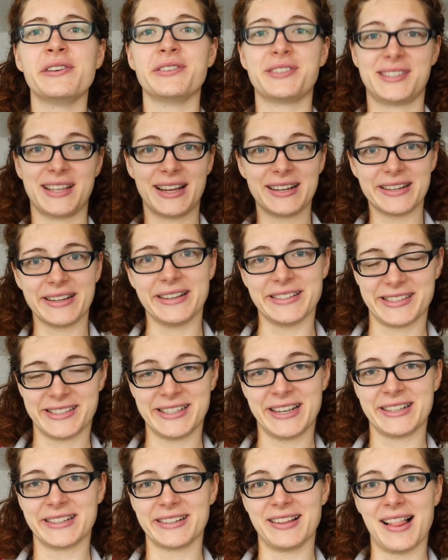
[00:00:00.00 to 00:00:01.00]
you're sending a
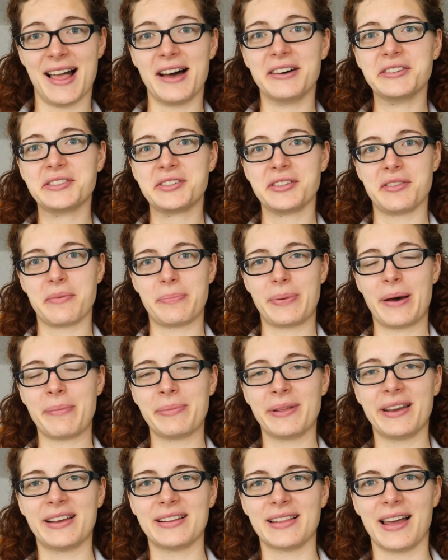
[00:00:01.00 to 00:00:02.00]
signal out to the
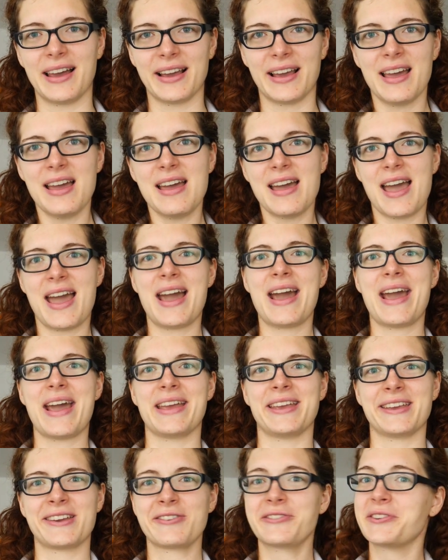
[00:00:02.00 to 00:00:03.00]
public like,
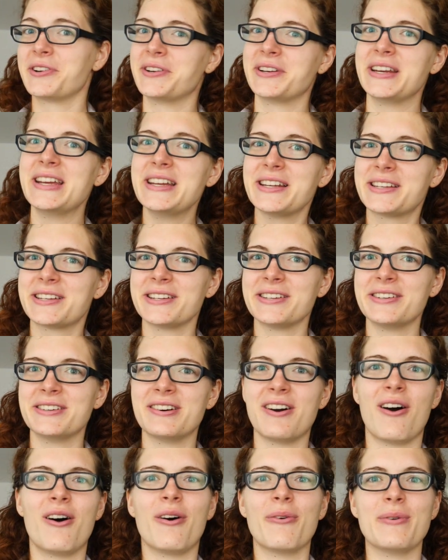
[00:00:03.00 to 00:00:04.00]
hey, you don't need
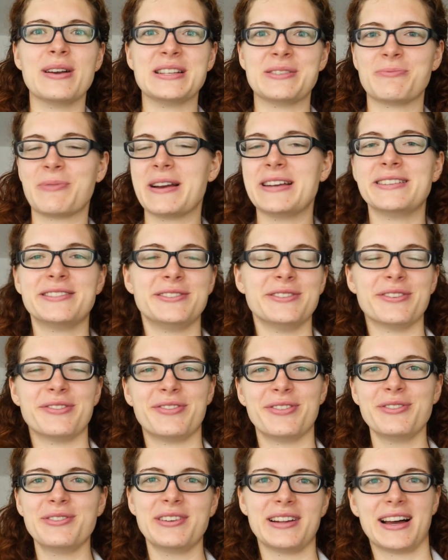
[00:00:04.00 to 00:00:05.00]
to always waste your
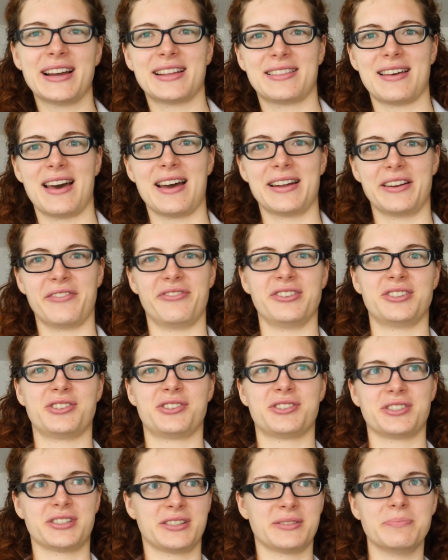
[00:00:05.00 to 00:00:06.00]
food like that if
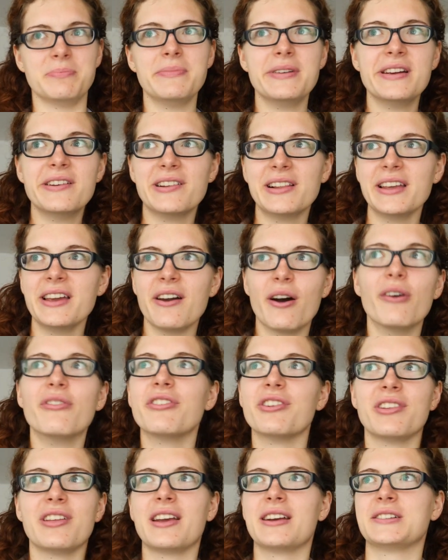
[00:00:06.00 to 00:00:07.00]
it's just merely
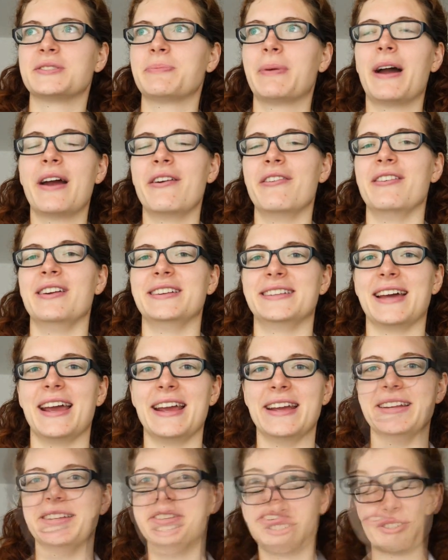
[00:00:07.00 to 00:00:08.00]
over the expiry
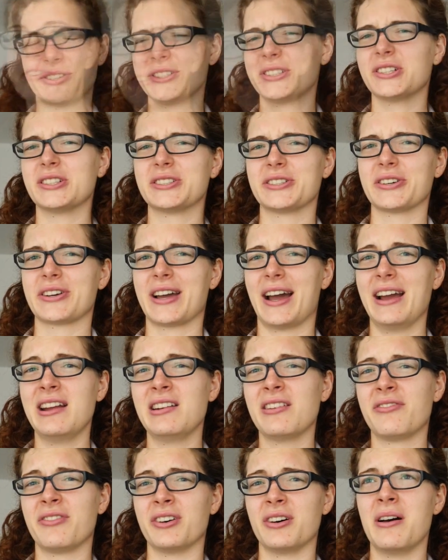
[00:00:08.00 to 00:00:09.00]
date. So it's also
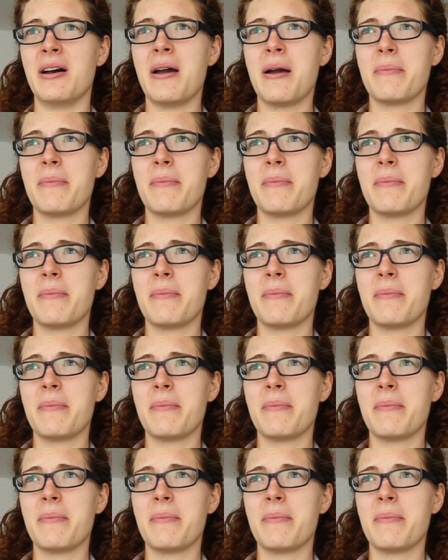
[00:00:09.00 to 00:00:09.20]
kind of a